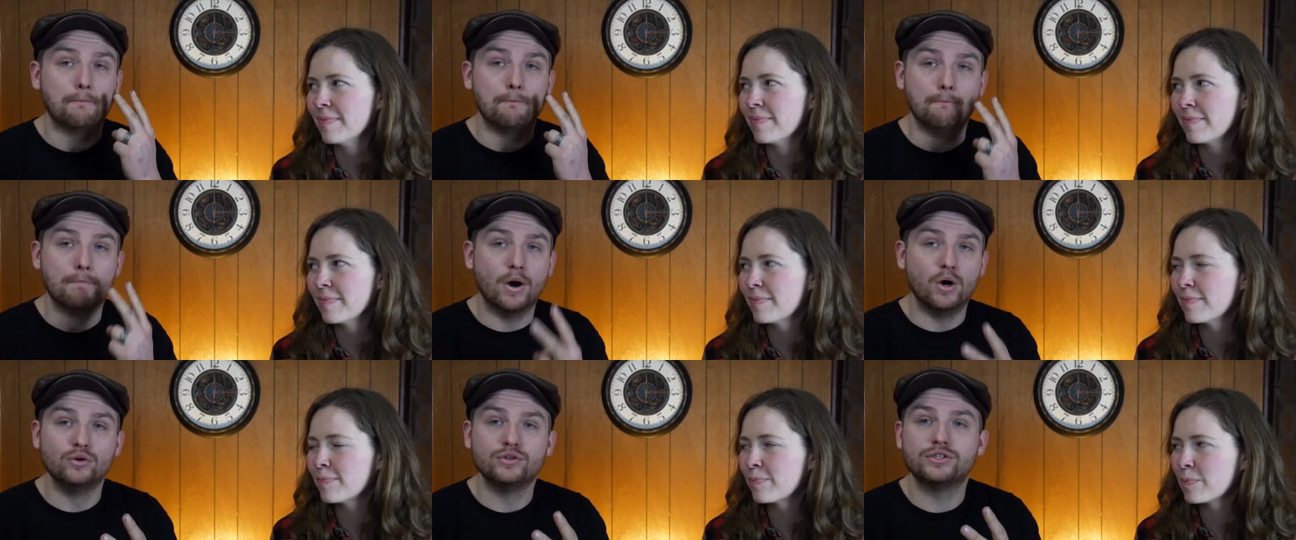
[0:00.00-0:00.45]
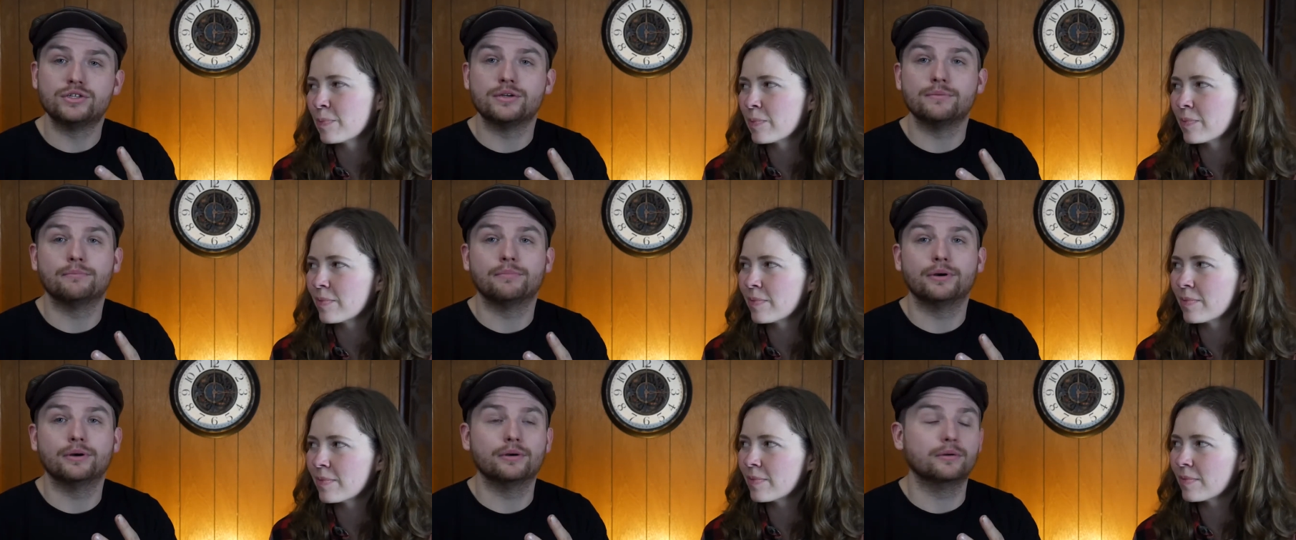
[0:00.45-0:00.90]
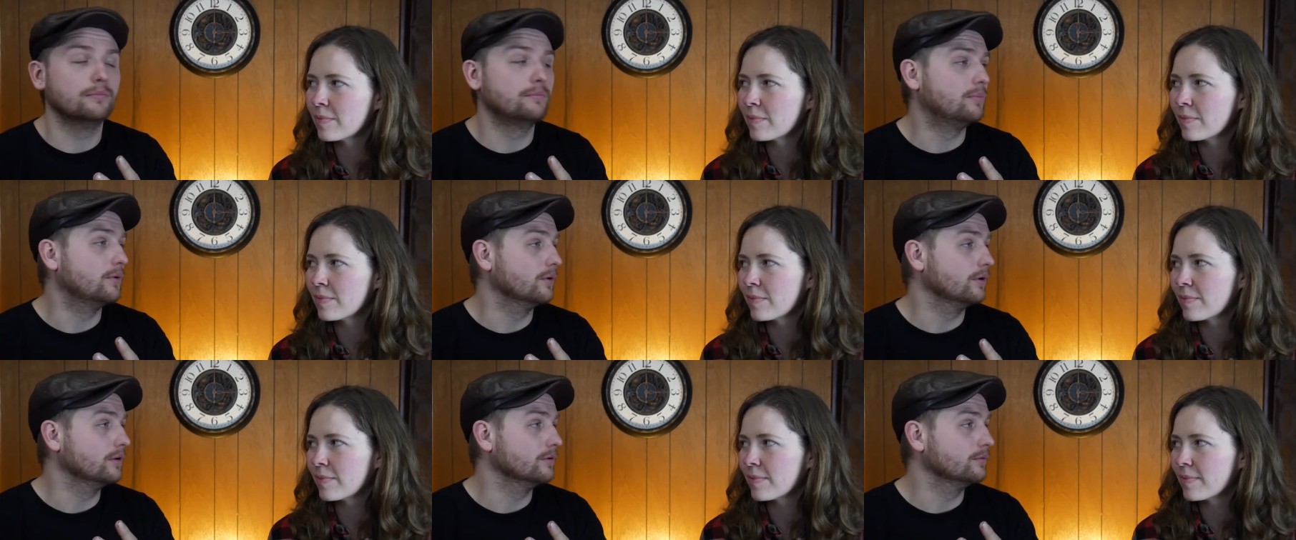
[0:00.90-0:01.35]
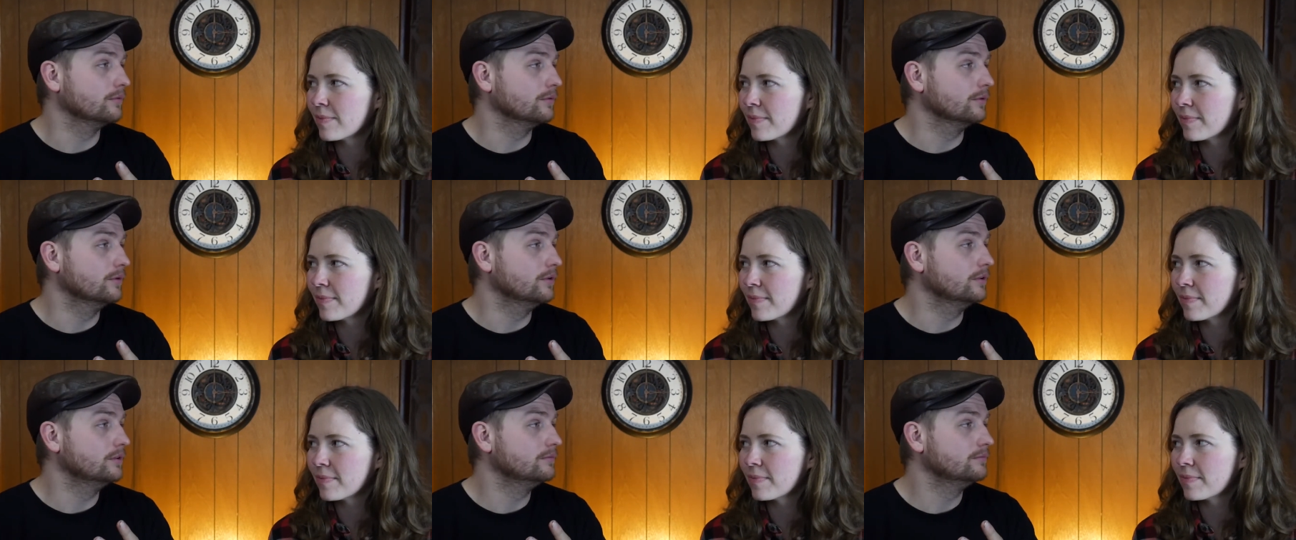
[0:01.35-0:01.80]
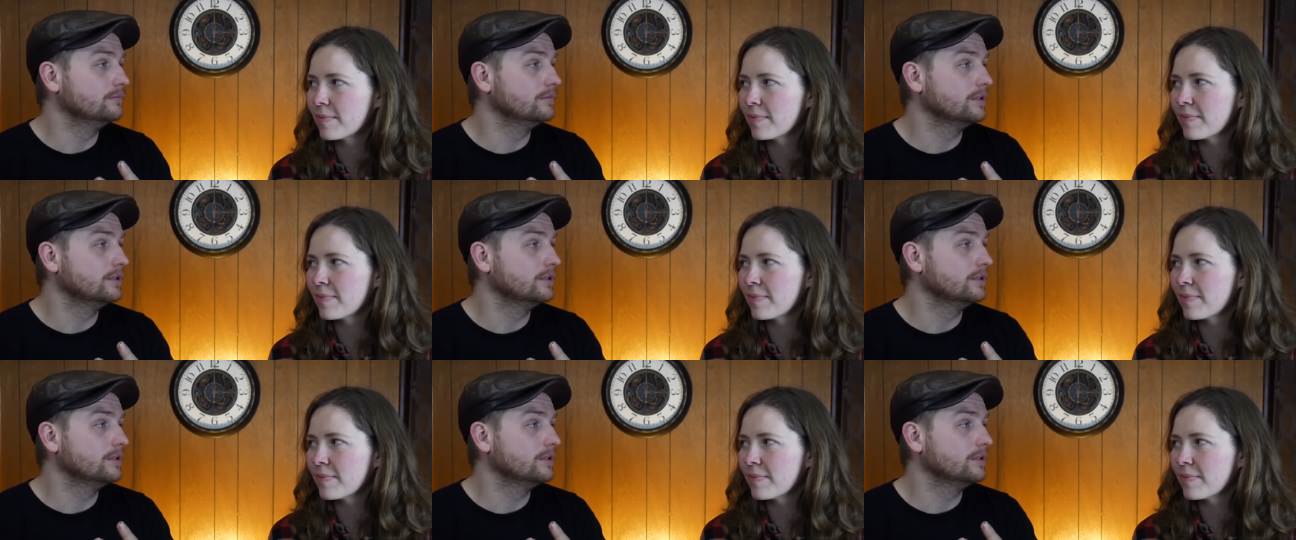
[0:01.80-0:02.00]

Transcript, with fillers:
Speaker 1: Most important rule.